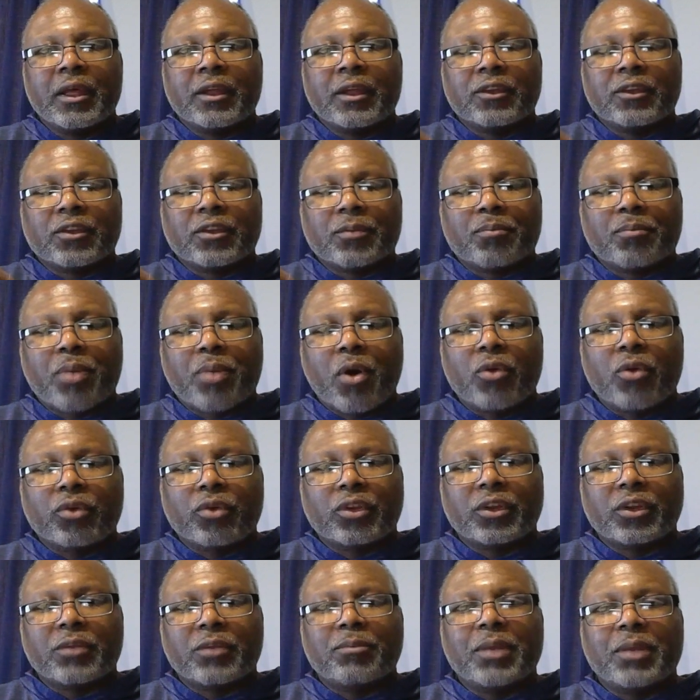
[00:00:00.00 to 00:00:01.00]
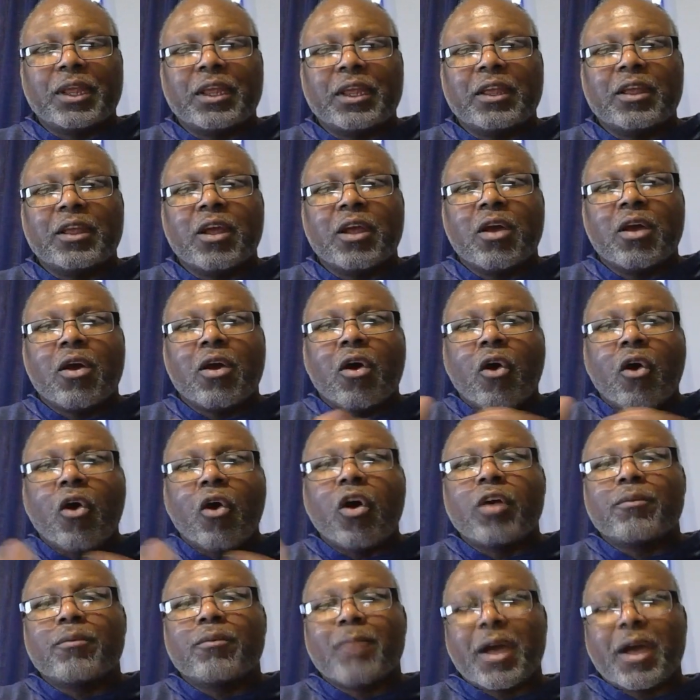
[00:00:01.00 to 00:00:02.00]
supposed to be
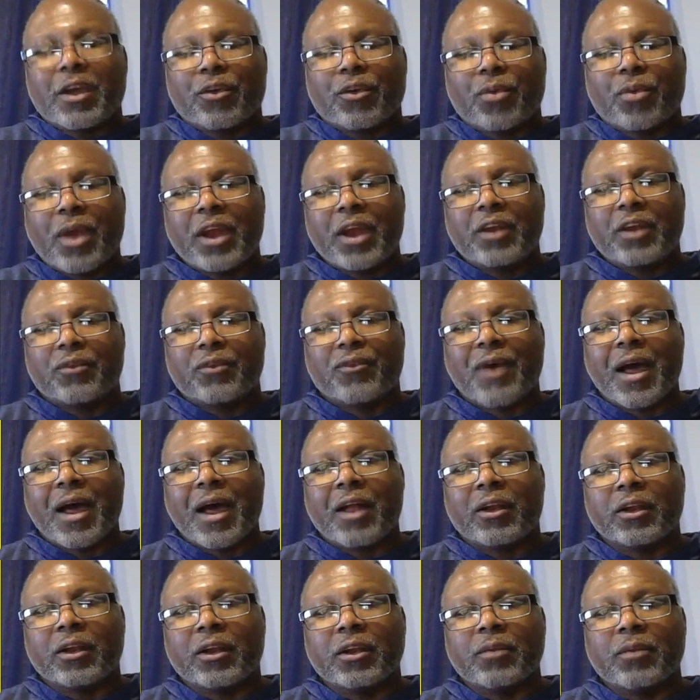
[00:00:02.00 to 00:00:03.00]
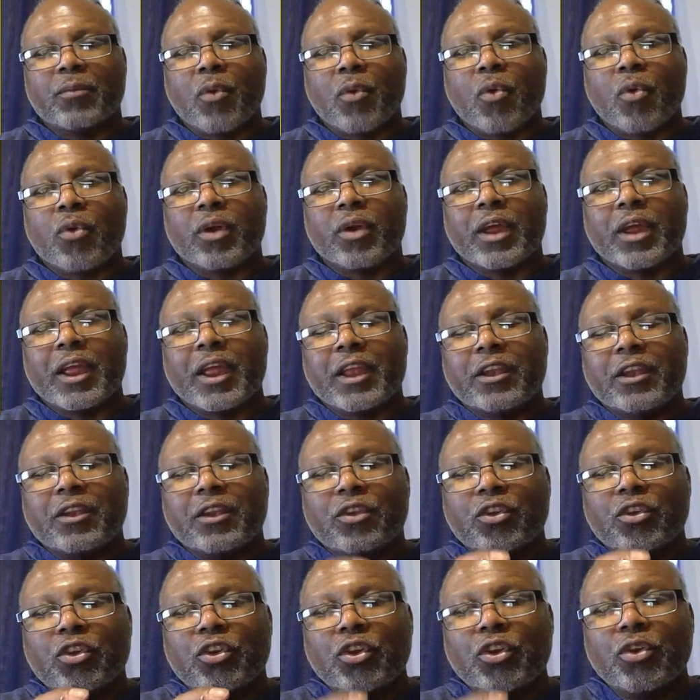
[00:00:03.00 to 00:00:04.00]
on my credit file anymore, and
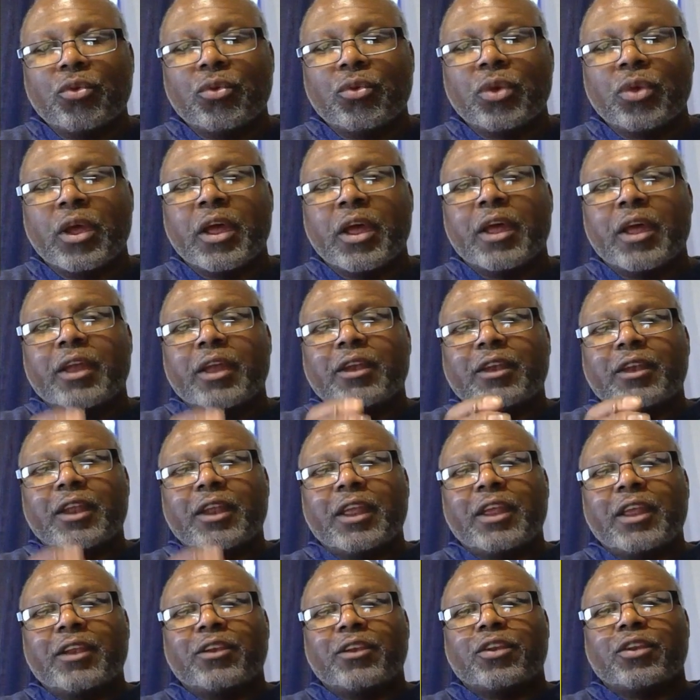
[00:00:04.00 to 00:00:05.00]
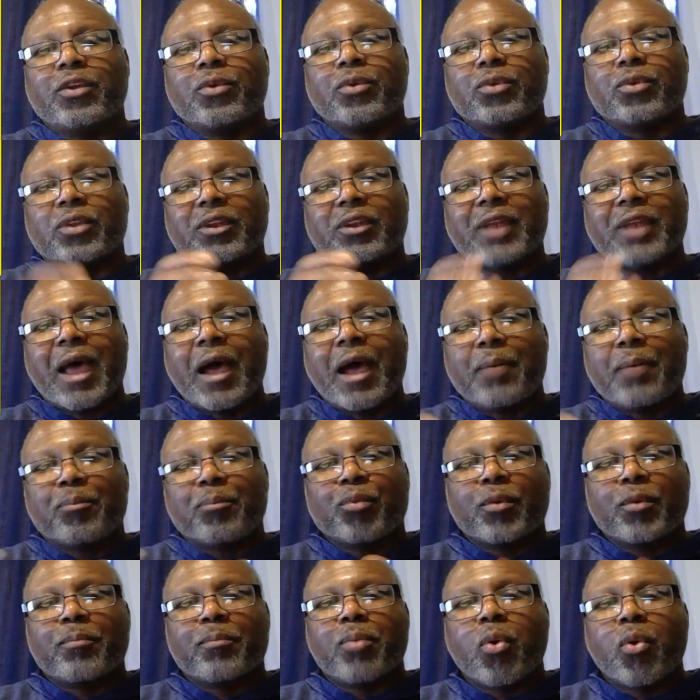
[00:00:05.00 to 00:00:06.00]
you need to stop
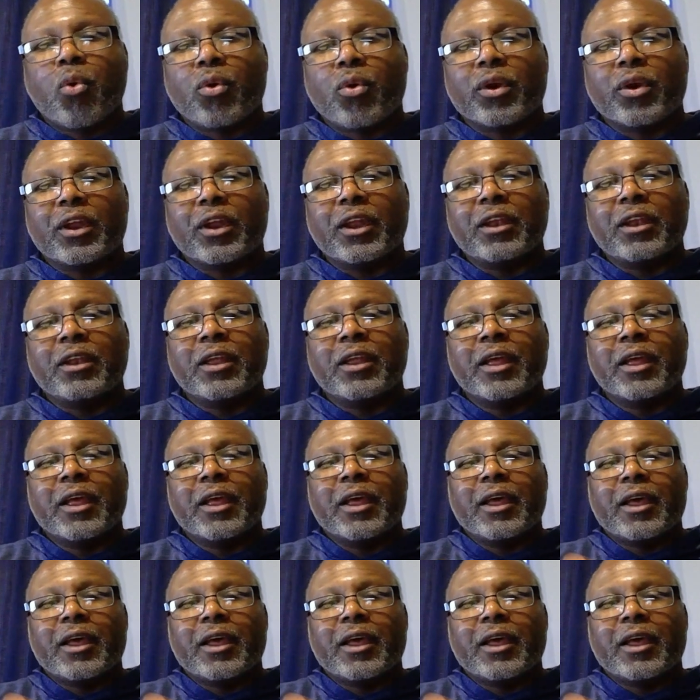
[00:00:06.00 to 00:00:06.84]
reporting